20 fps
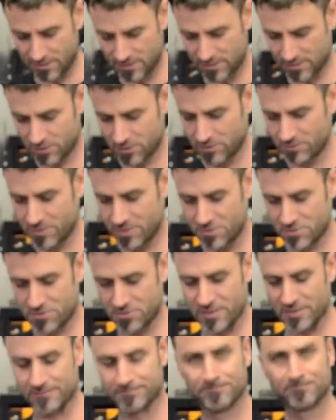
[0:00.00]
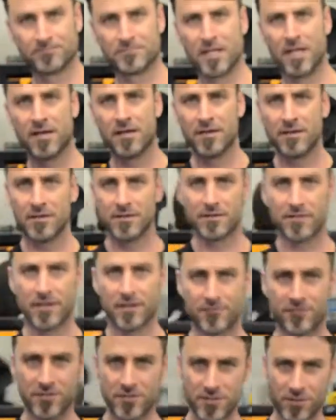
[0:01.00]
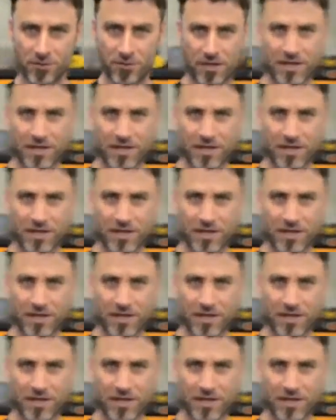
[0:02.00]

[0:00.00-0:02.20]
a little bit of shrink. Now, if you don't